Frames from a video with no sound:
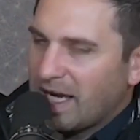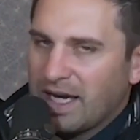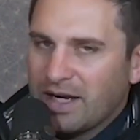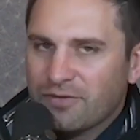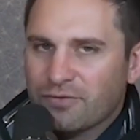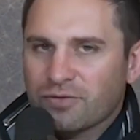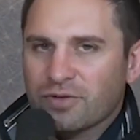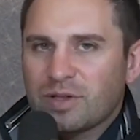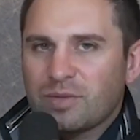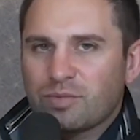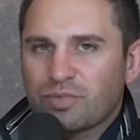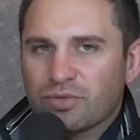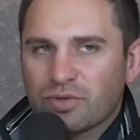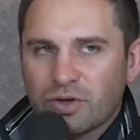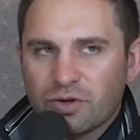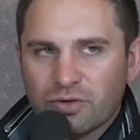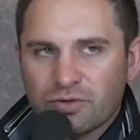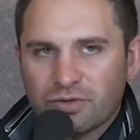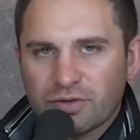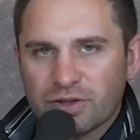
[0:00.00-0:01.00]
Every
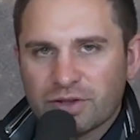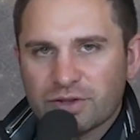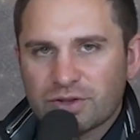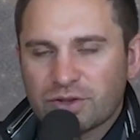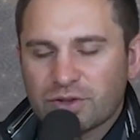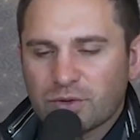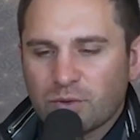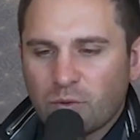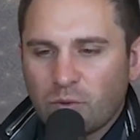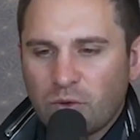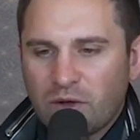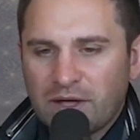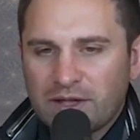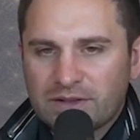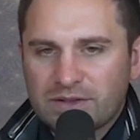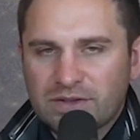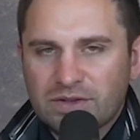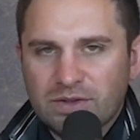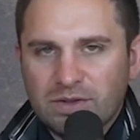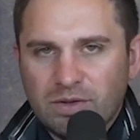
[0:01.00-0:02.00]
brokerage
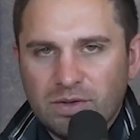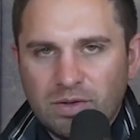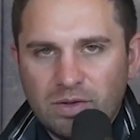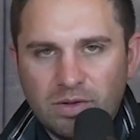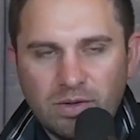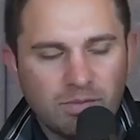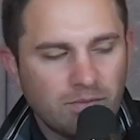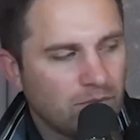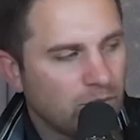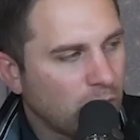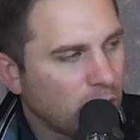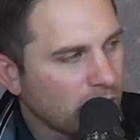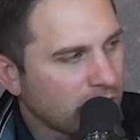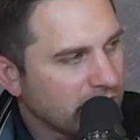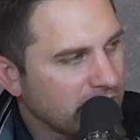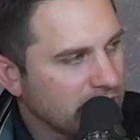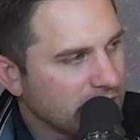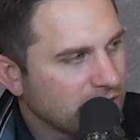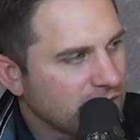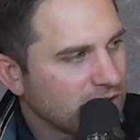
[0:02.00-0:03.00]
wants
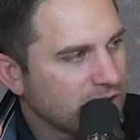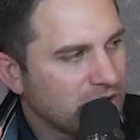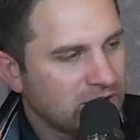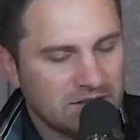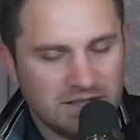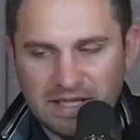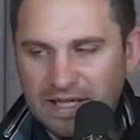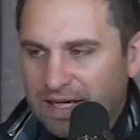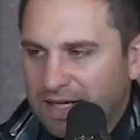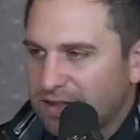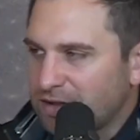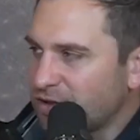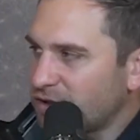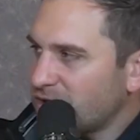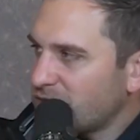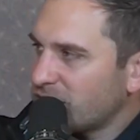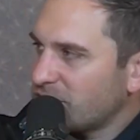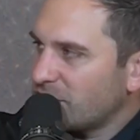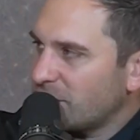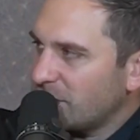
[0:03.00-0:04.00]
mortgage attached
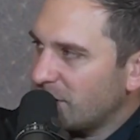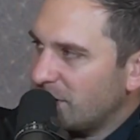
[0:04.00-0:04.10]
to the